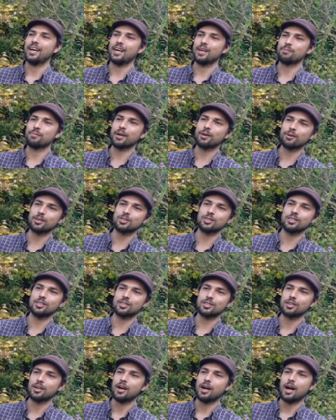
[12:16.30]
And my question
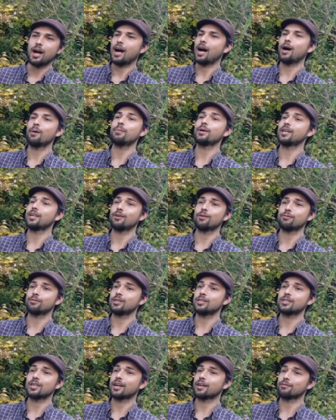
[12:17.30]
is, how many of
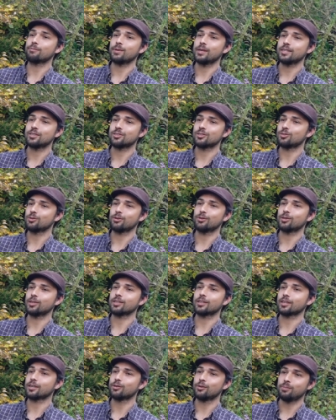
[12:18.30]
these kind of places do you
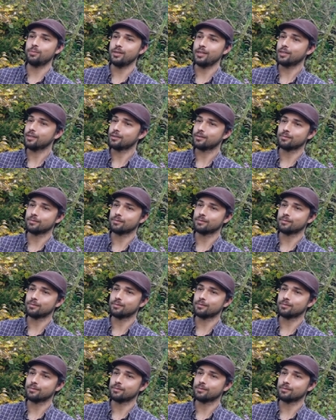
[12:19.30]
think there could be?